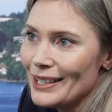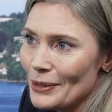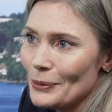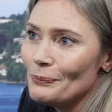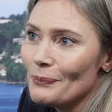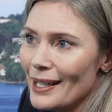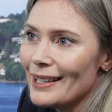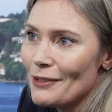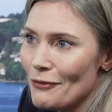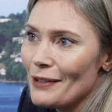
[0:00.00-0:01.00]
you know,
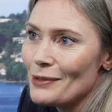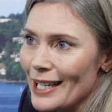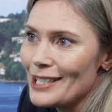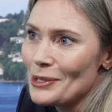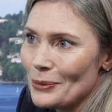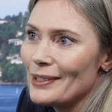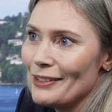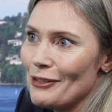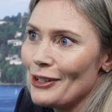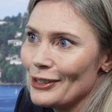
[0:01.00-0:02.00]
the foundational
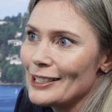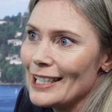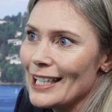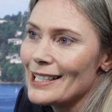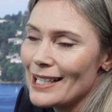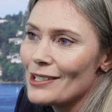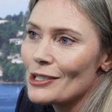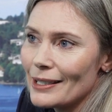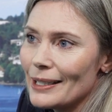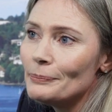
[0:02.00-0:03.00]
difficulty,
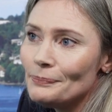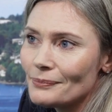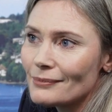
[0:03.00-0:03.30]
essentially.